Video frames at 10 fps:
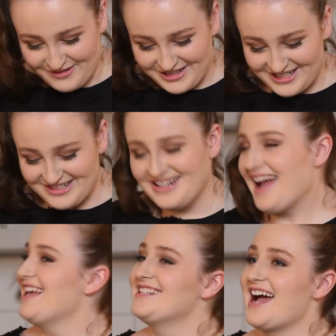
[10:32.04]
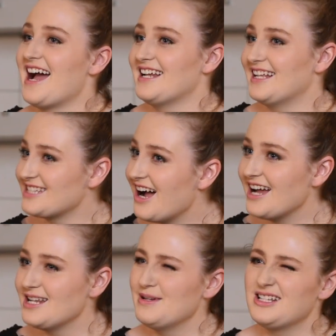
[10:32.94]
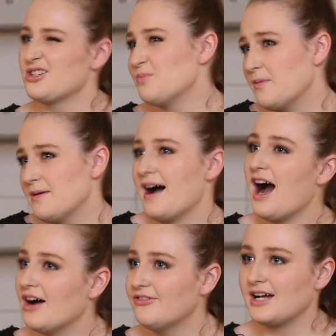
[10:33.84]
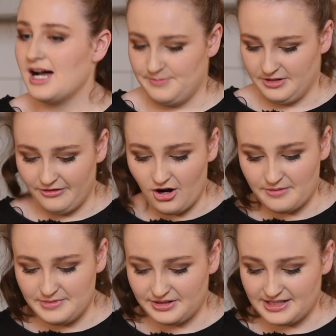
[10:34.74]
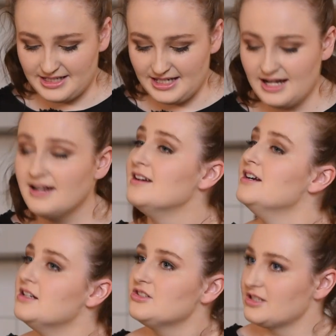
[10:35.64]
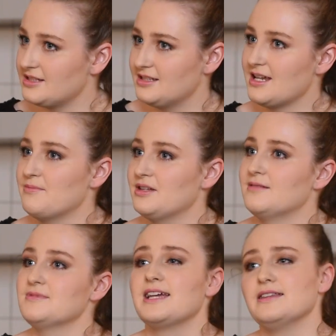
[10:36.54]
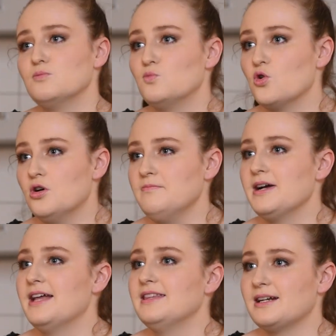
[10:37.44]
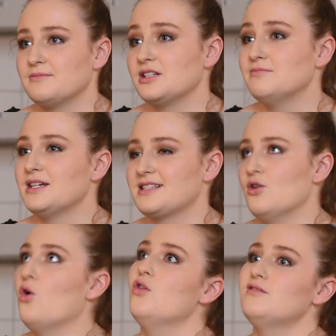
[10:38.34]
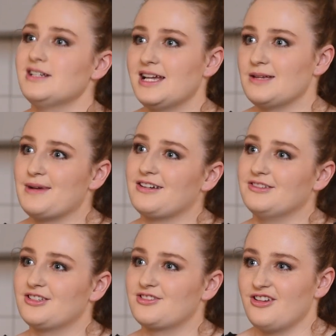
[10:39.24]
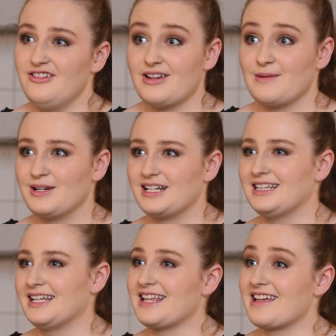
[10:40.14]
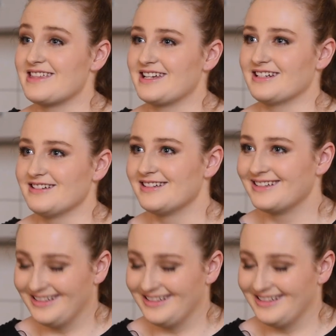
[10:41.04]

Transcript: I'm going to do is add a tiny bit, so probably about half a cup of hot milk into here, just to temper them, to get them warm, and then I'm going to mix it all together back on the stove, and we're going to let that thicken.